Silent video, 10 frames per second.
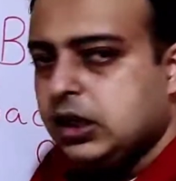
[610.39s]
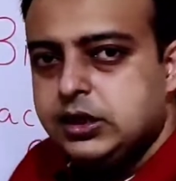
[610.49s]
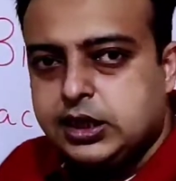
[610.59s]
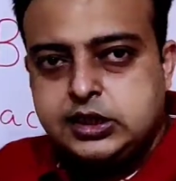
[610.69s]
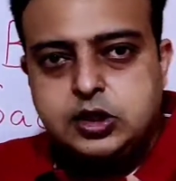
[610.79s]

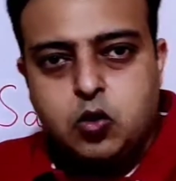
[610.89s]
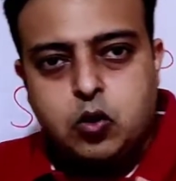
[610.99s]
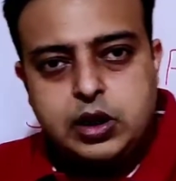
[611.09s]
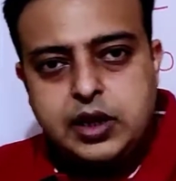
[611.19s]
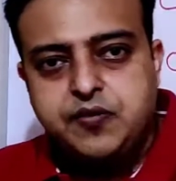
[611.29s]
That is the
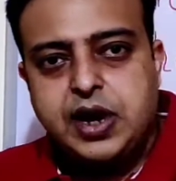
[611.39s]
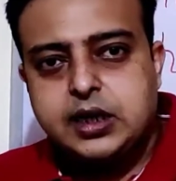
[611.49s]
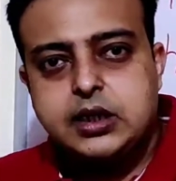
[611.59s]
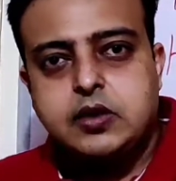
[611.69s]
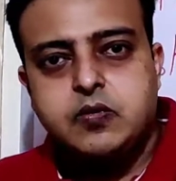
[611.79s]
only
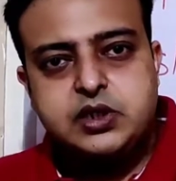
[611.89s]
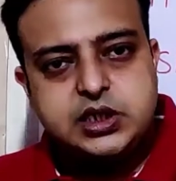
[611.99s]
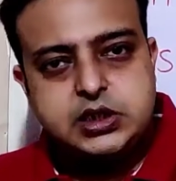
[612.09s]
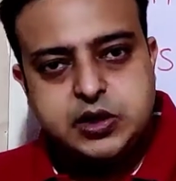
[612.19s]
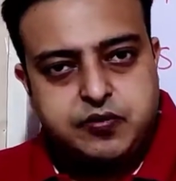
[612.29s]
factor which
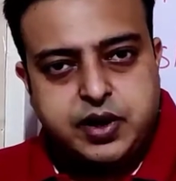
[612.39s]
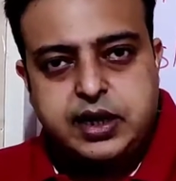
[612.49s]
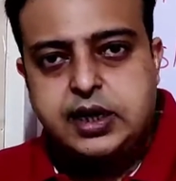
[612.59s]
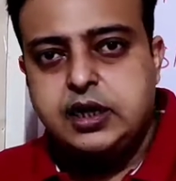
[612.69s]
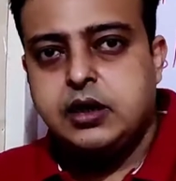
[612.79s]
is
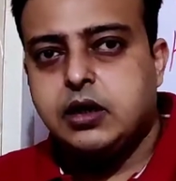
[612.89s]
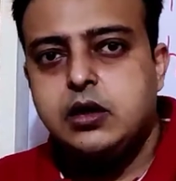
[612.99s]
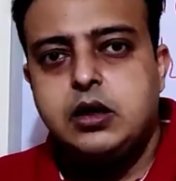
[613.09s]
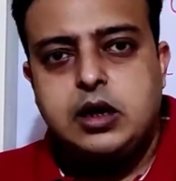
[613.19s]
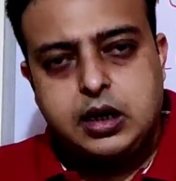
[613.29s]
different here.
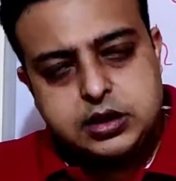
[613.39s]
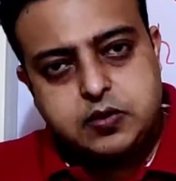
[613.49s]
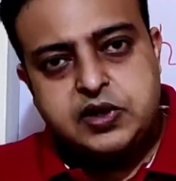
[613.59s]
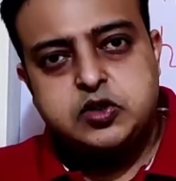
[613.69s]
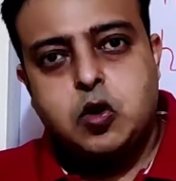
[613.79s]

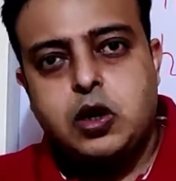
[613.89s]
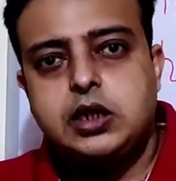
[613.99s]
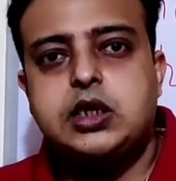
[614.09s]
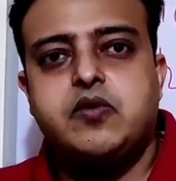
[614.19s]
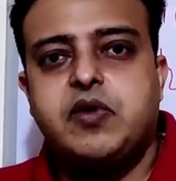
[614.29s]
Otherwise, all
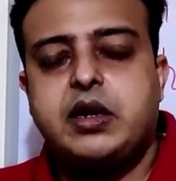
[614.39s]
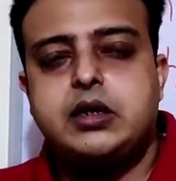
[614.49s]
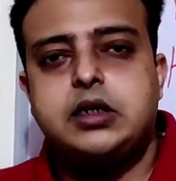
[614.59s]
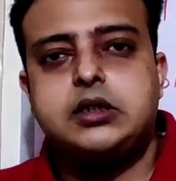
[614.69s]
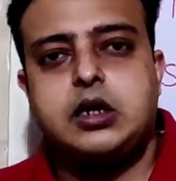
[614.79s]
other
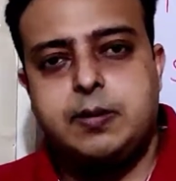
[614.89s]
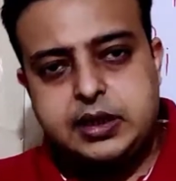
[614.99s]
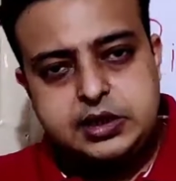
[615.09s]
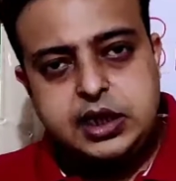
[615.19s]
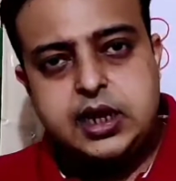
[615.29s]
factors are
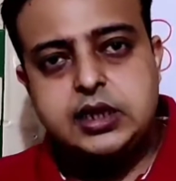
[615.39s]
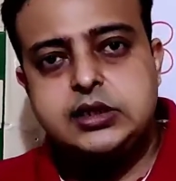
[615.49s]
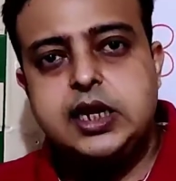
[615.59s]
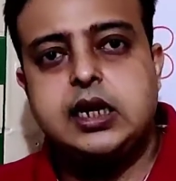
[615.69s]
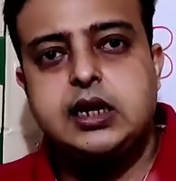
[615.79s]
matching
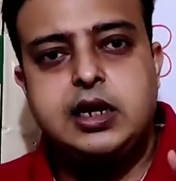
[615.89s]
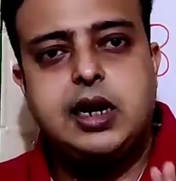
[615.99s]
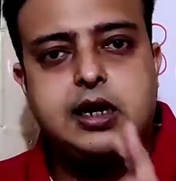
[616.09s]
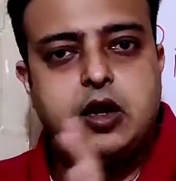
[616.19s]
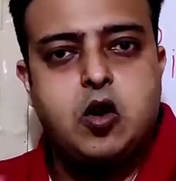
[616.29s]
exactly
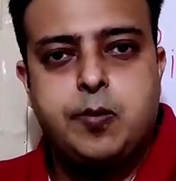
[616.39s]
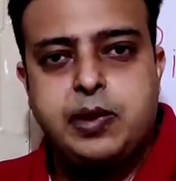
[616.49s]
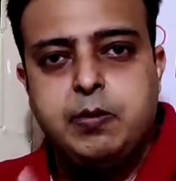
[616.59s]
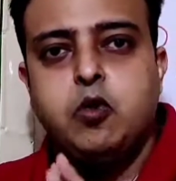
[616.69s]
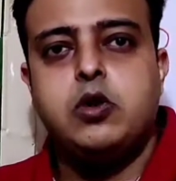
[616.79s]
like a
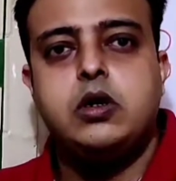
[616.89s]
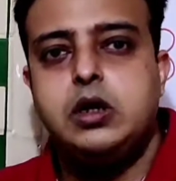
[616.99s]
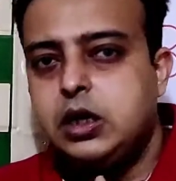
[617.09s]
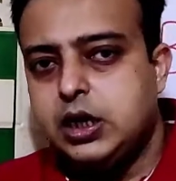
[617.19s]
copybook